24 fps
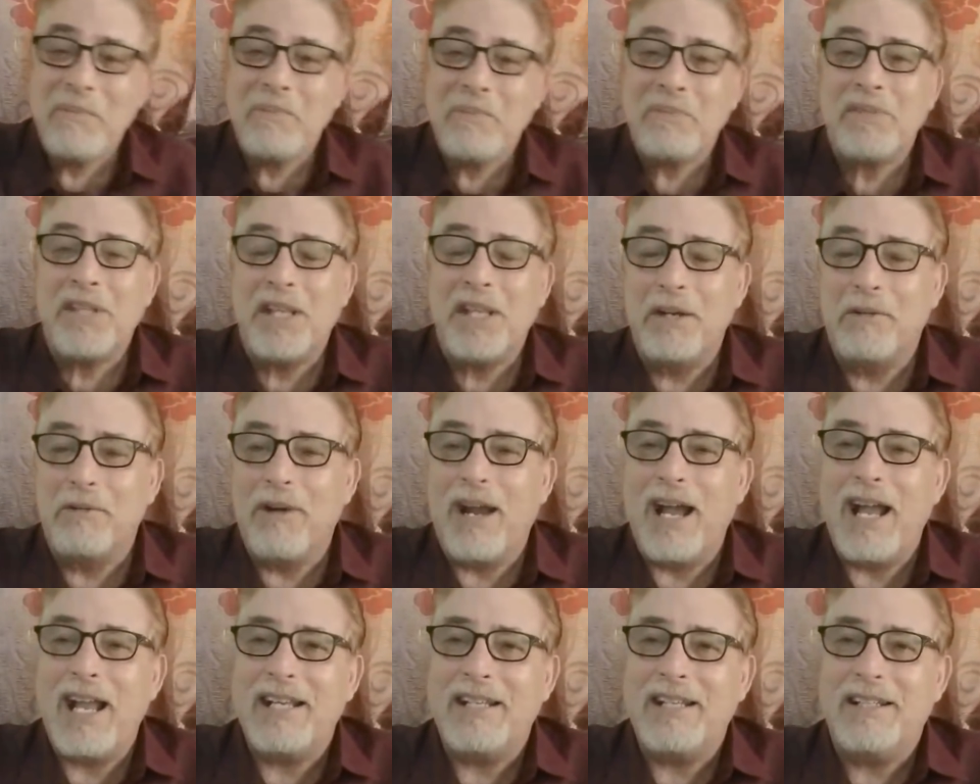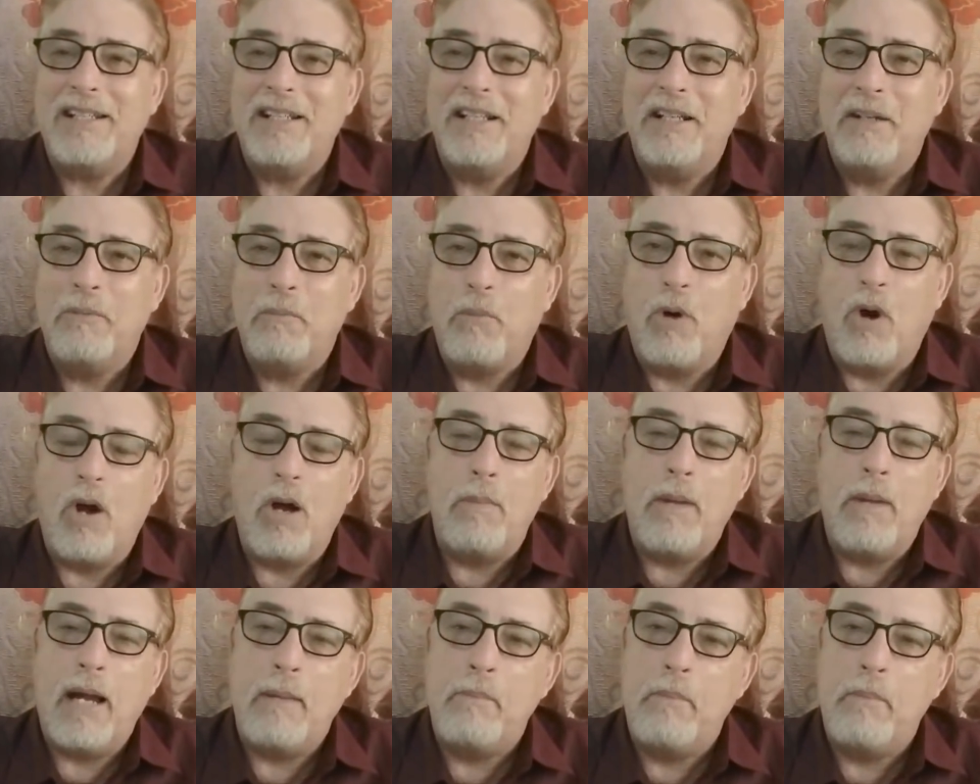You're right.
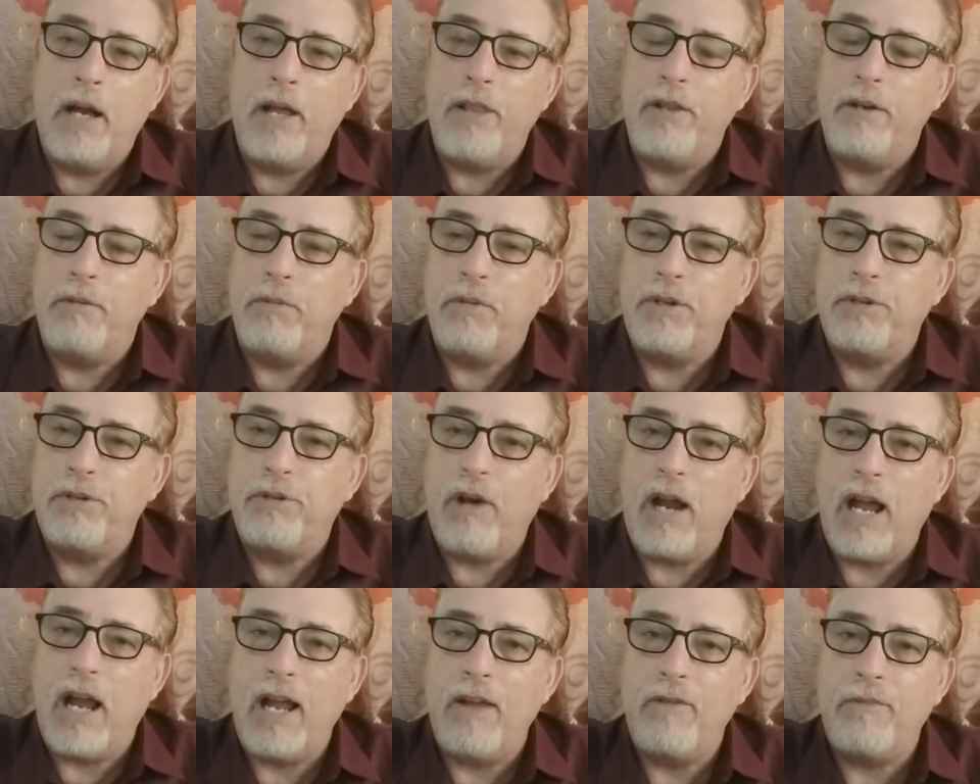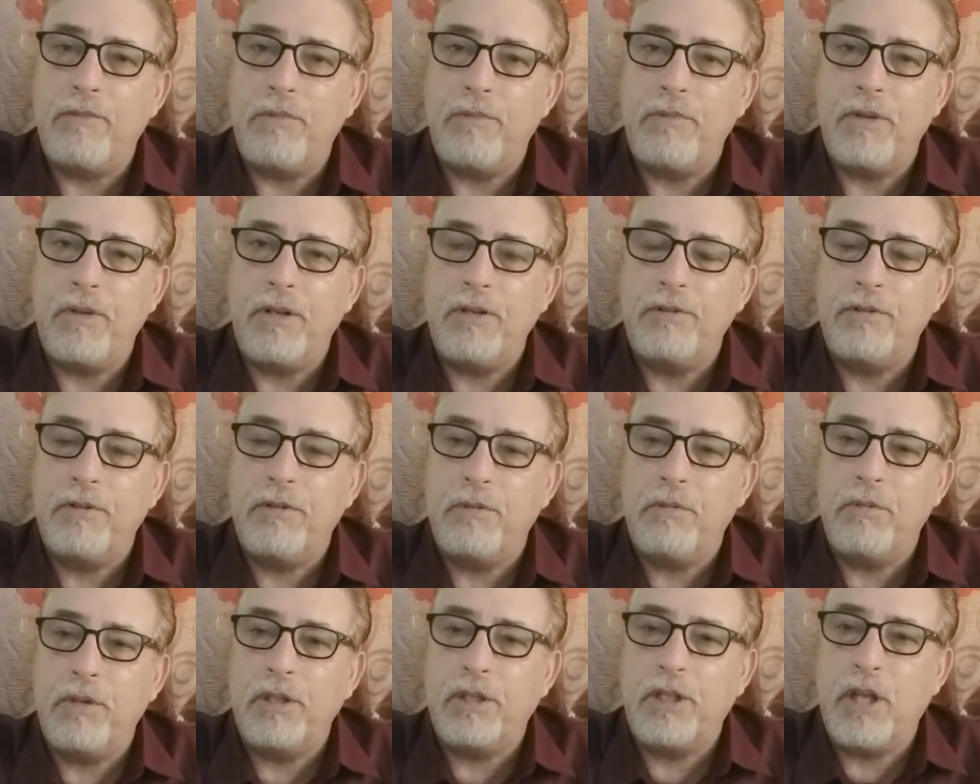Boy, my mother would
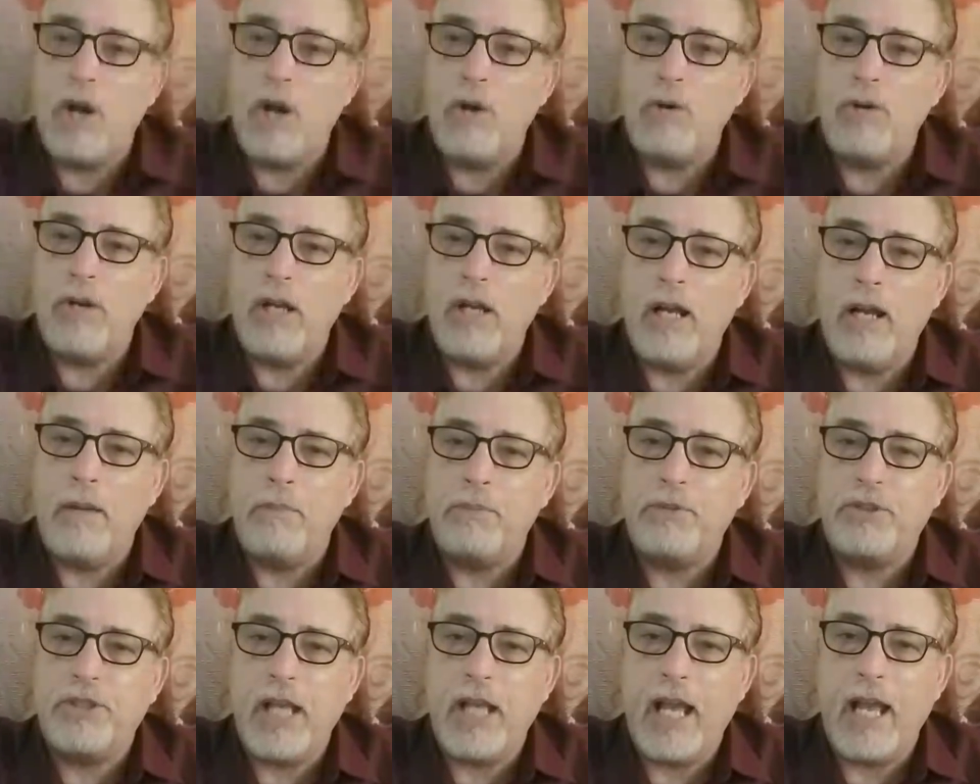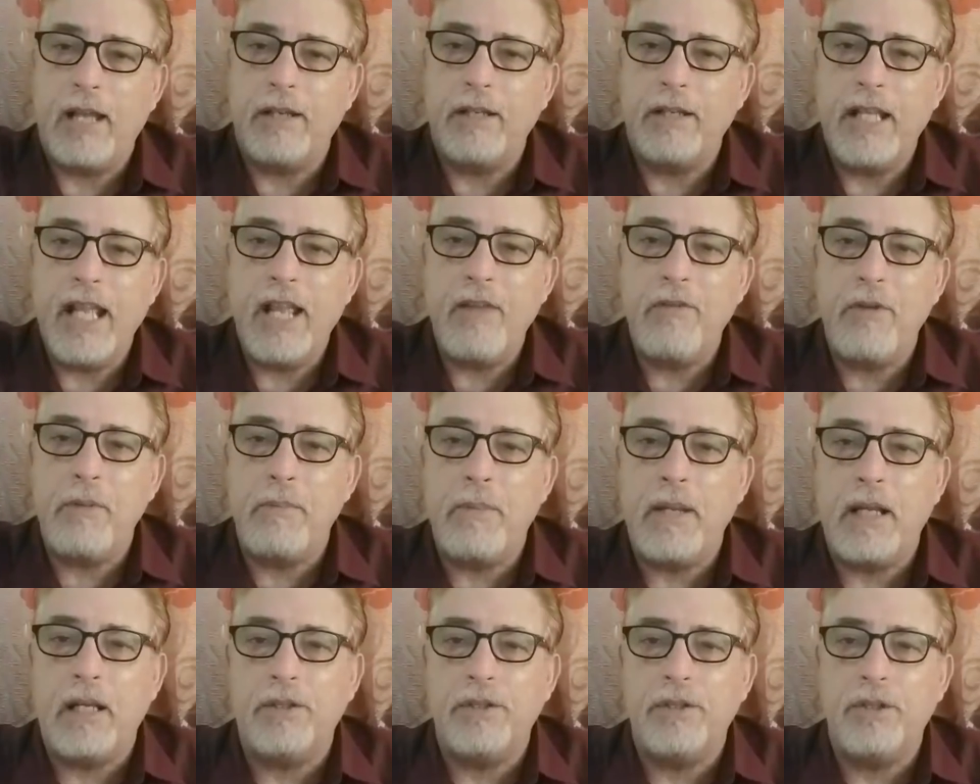go upset.
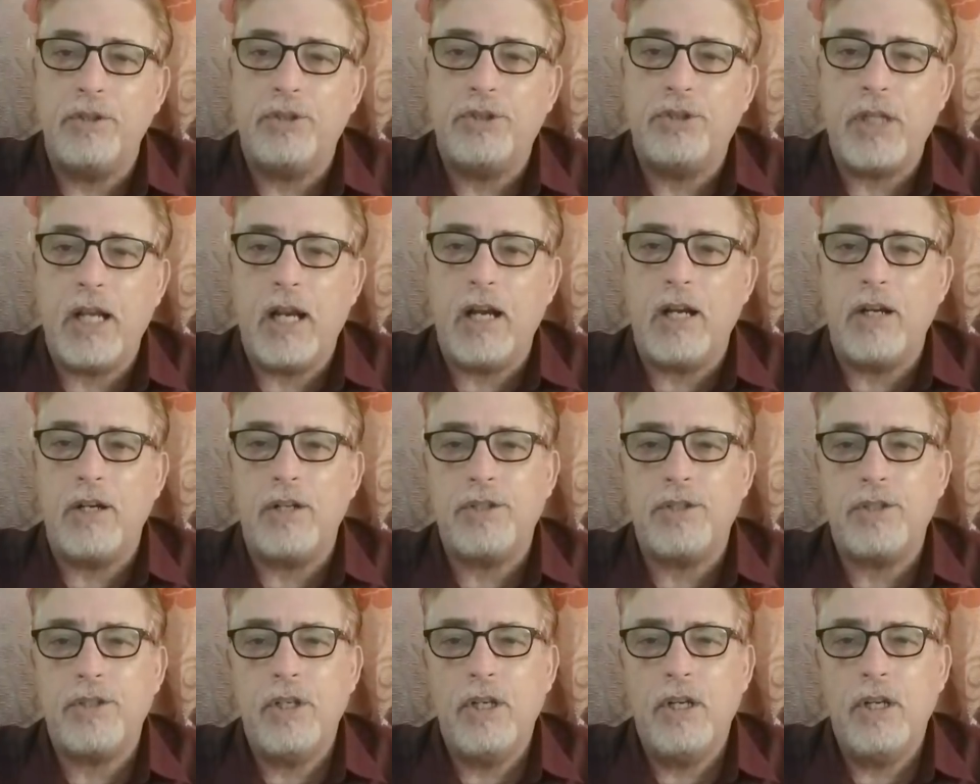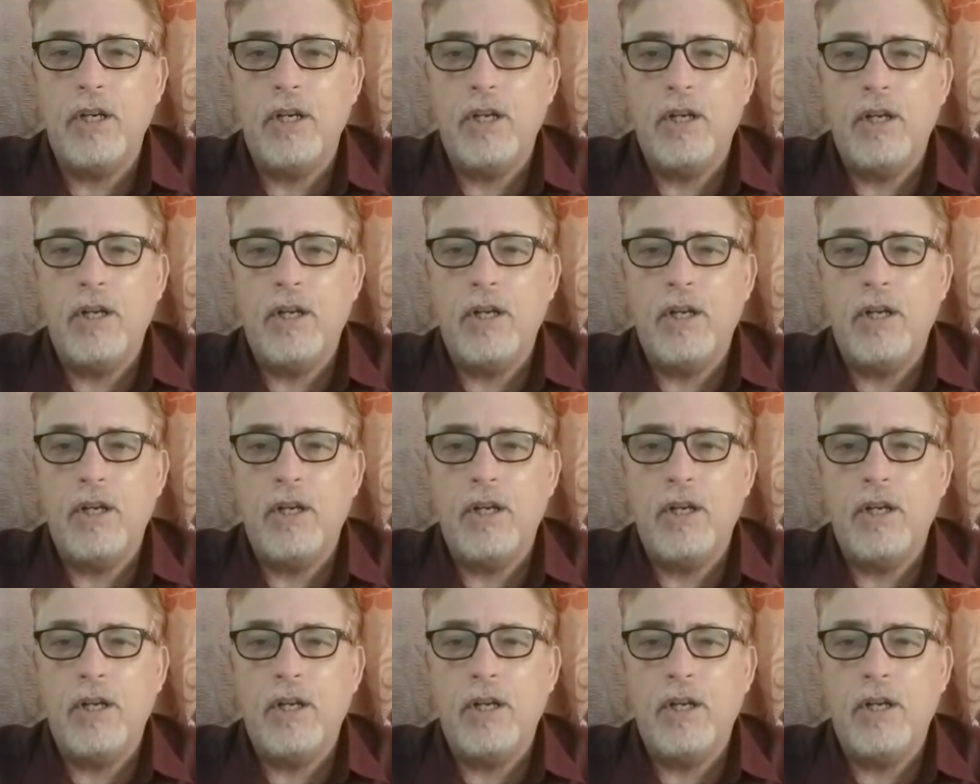Even built new stairs